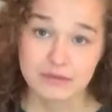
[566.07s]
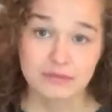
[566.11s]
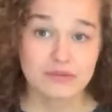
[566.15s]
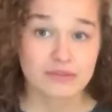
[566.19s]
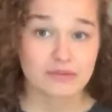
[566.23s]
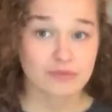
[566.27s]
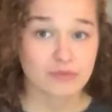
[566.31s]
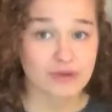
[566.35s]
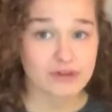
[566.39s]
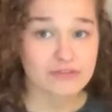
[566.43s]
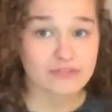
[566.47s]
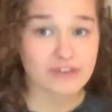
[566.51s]
with
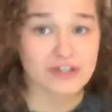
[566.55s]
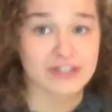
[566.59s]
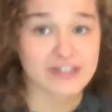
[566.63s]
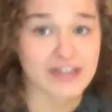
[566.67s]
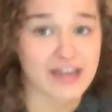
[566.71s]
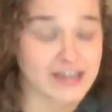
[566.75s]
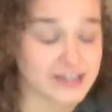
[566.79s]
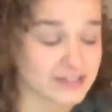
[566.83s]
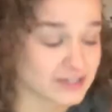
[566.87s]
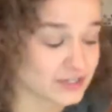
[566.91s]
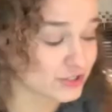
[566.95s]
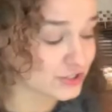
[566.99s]
one of our
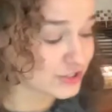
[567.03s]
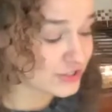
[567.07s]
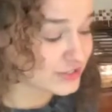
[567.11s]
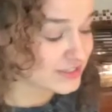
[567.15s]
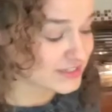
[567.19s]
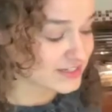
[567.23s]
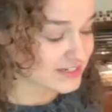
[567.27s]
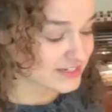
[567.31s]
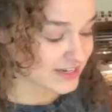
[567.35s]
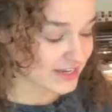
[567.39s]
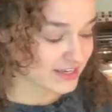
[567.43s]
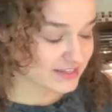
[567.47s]

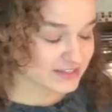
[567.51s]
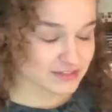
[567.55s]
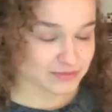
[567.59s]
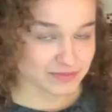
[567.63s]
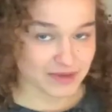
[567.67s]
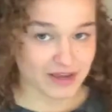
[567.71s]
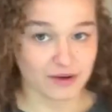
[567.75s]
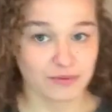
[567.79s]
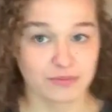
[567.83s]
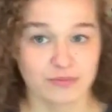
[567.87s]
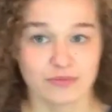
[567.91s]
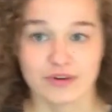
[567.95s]
dietitians to get some
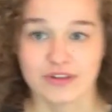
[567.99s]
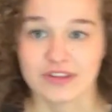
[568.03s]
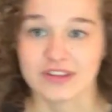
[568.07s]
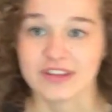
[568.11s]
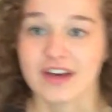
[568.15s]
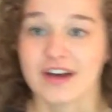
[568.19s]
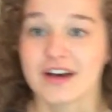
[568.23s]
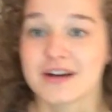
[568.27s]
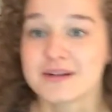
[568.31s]
help with